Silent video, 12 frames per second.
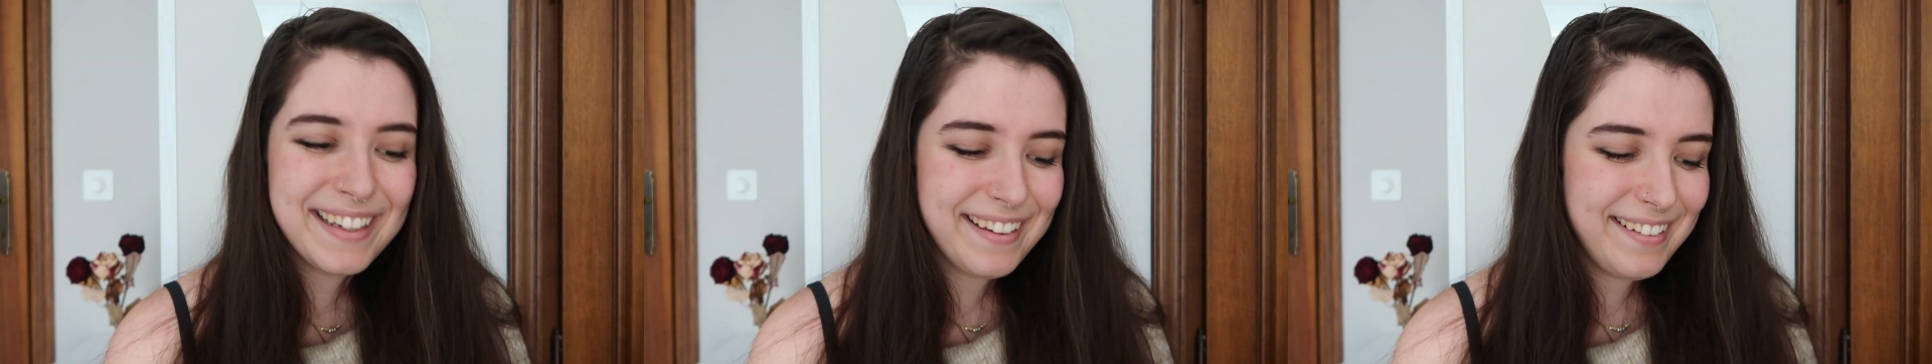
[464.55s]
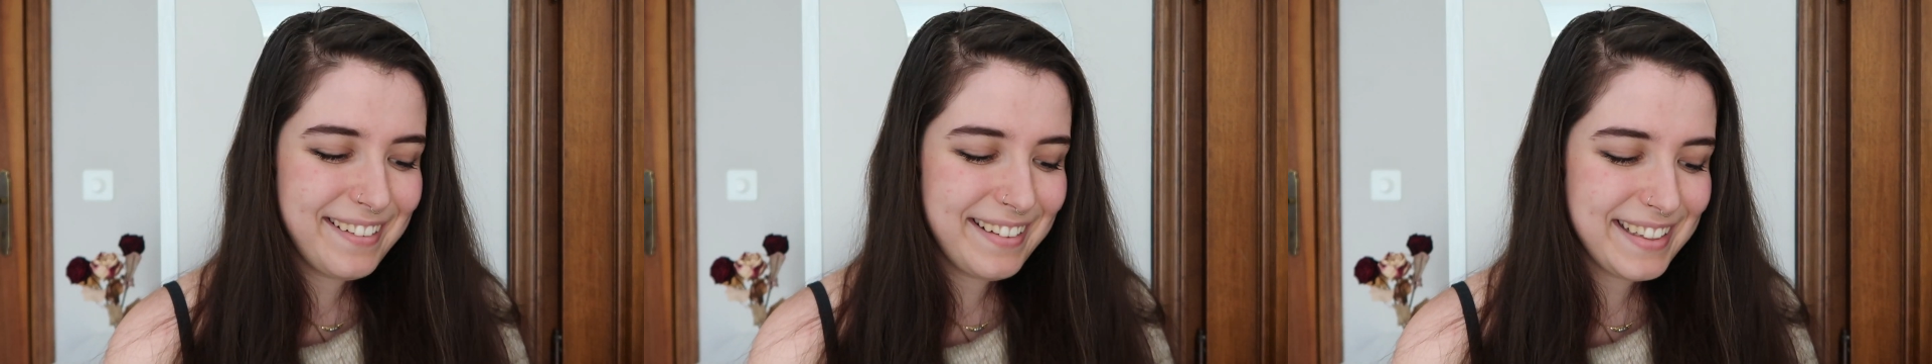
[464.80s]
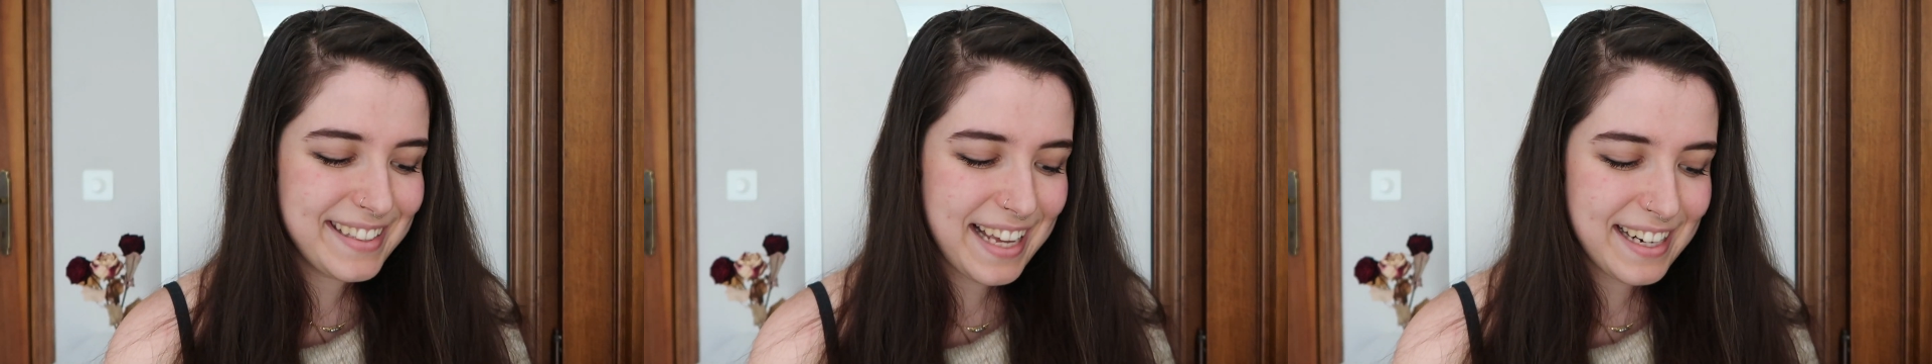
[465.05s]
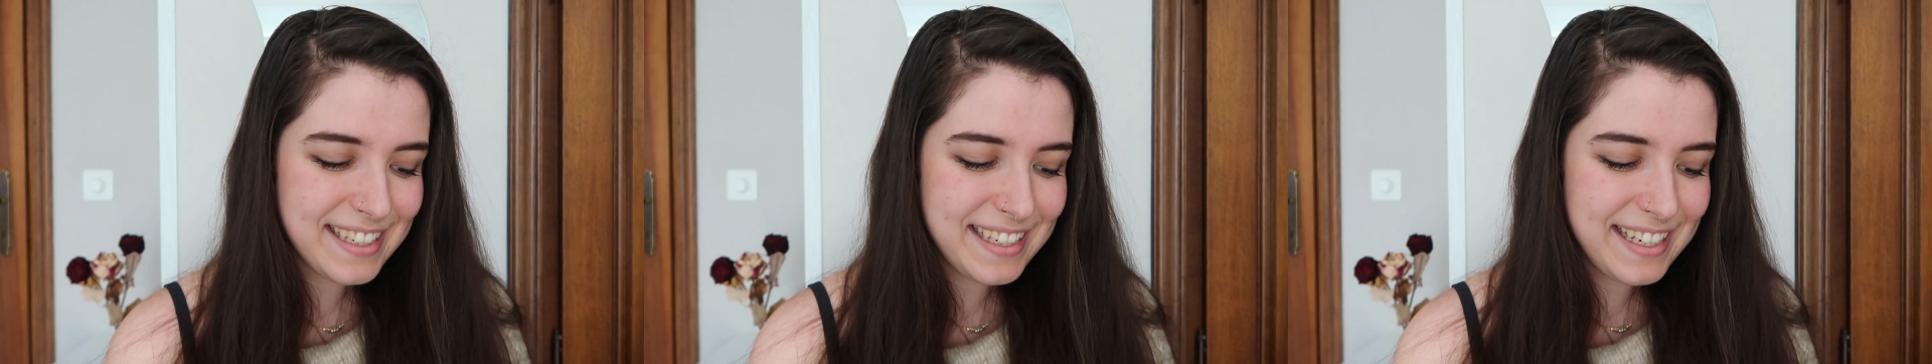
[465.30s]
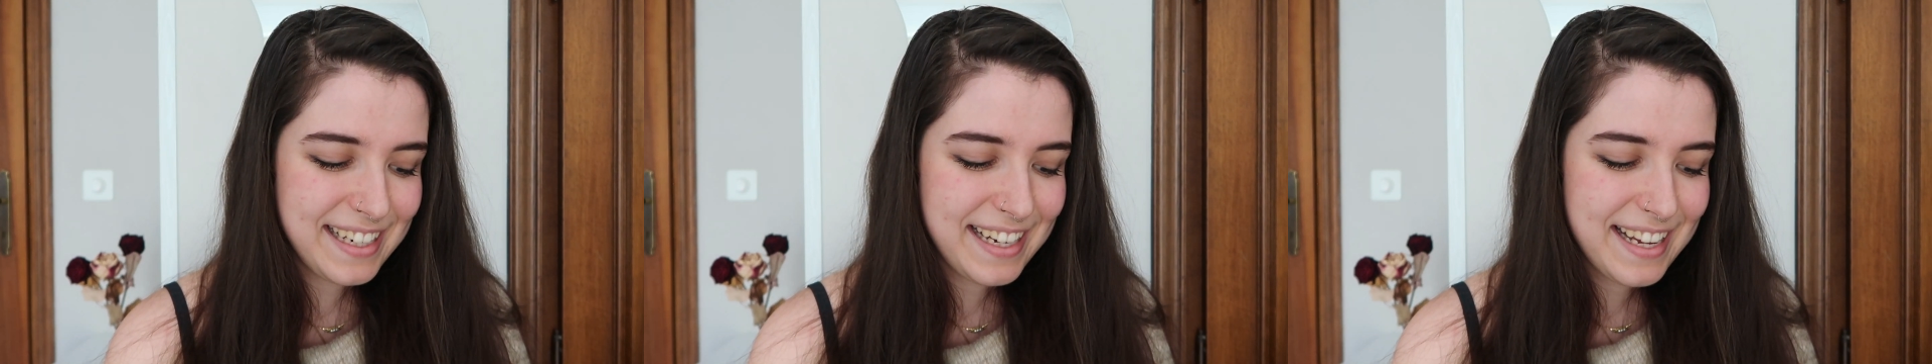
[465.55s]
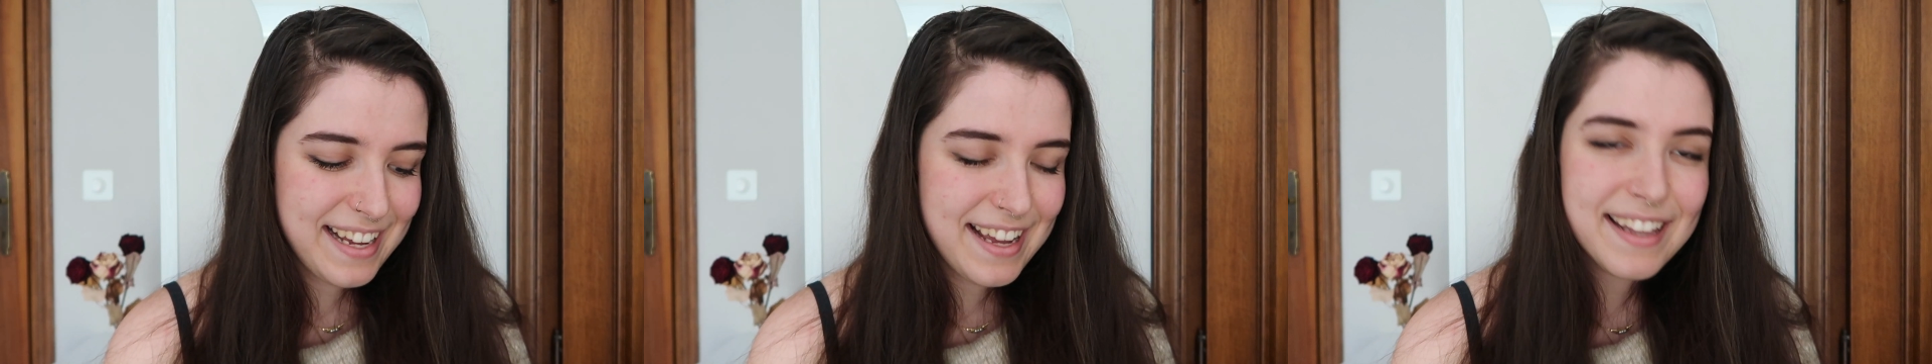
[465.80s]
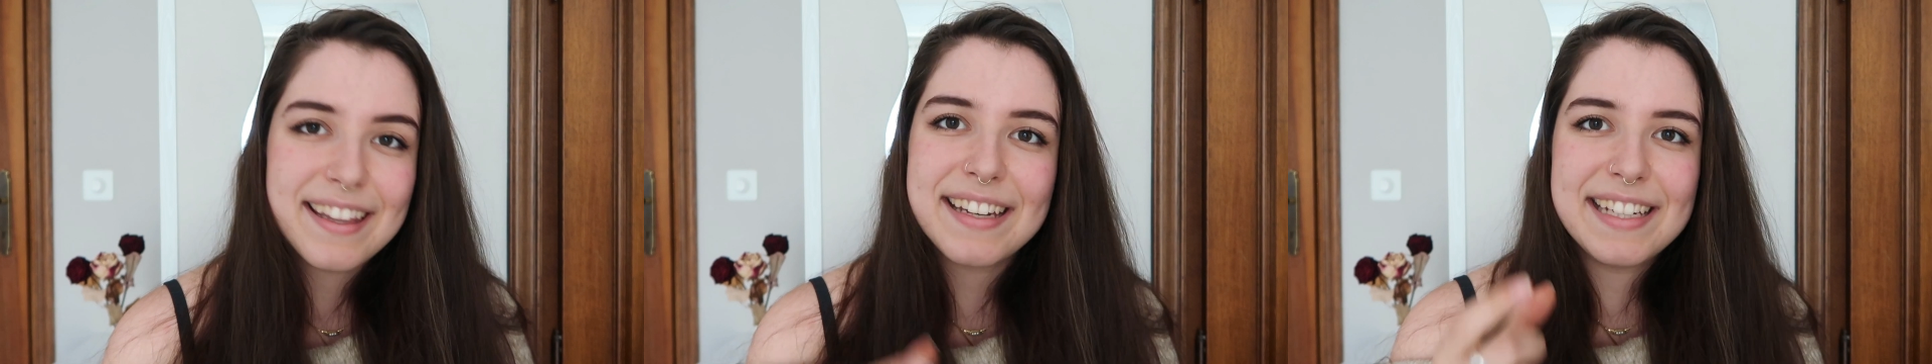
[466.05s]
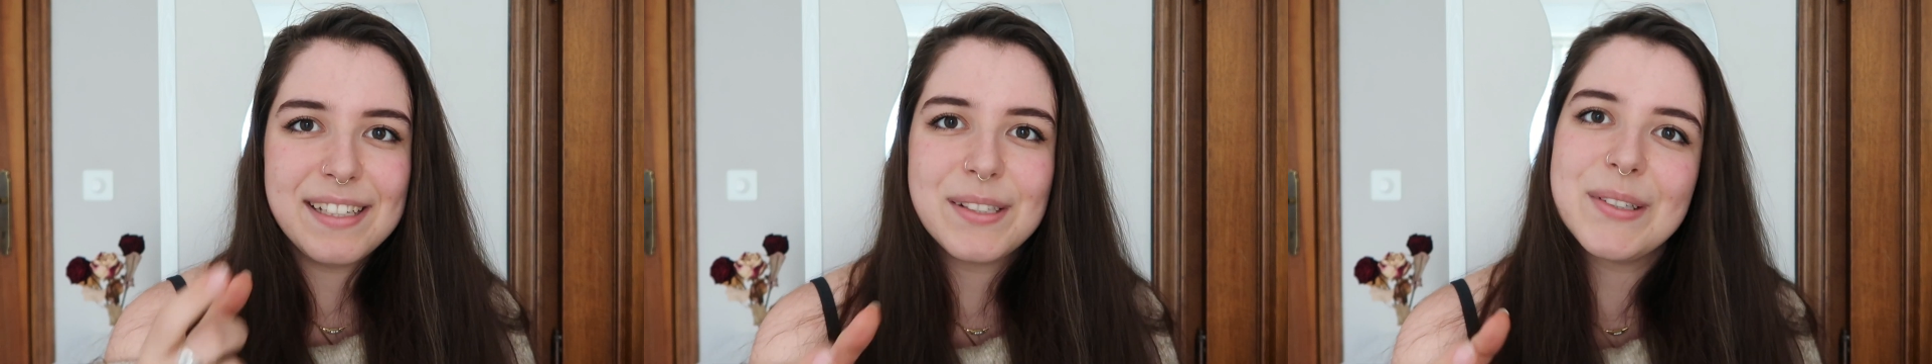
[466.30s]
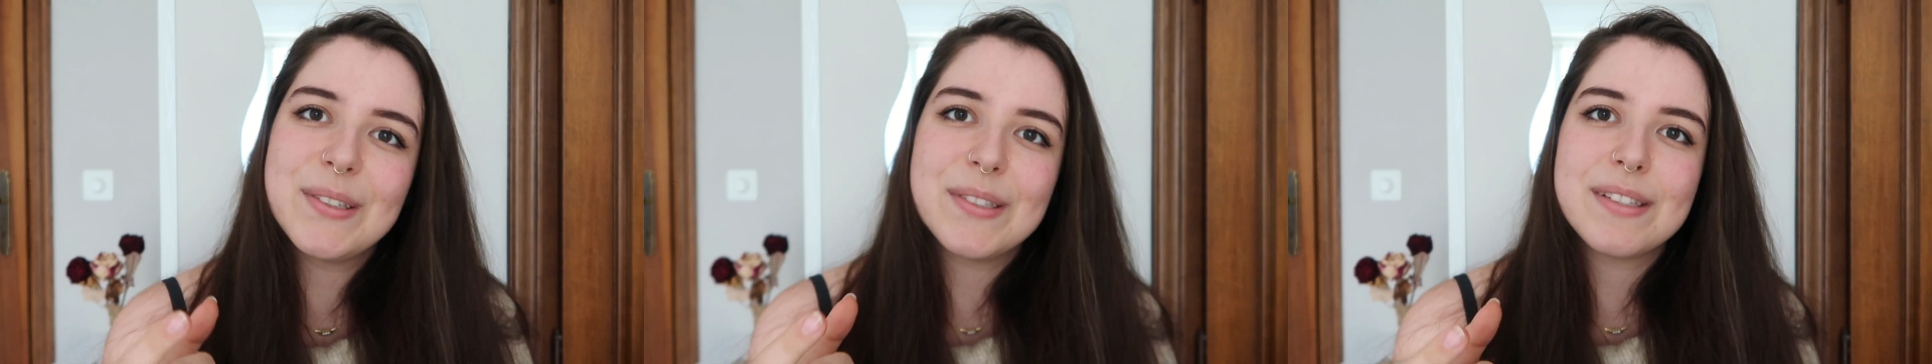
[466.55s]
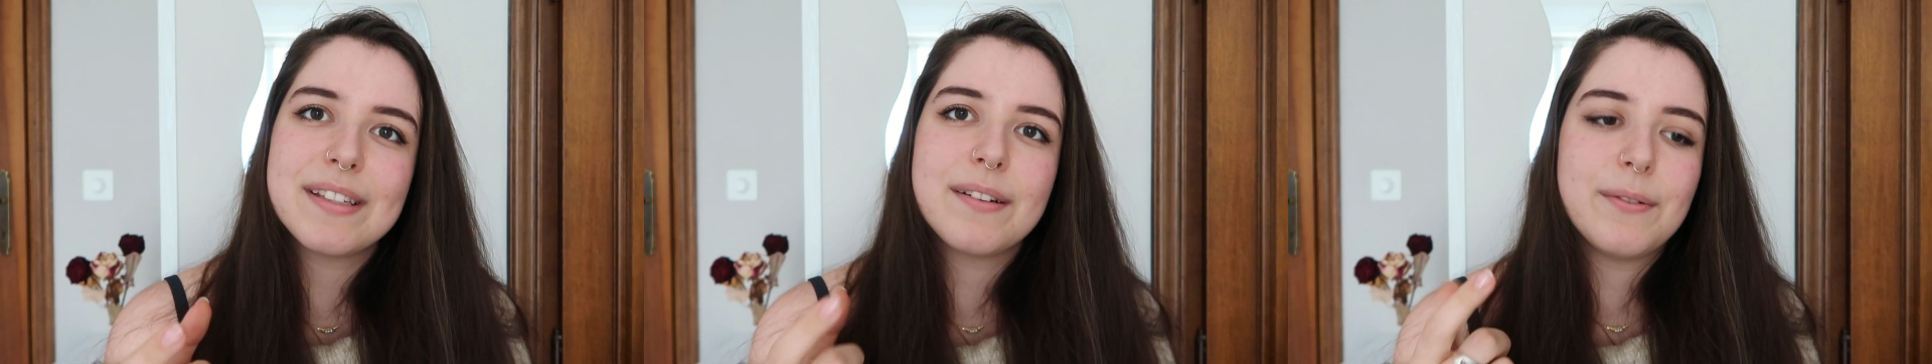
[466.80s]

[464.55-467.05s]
It's actually the needles,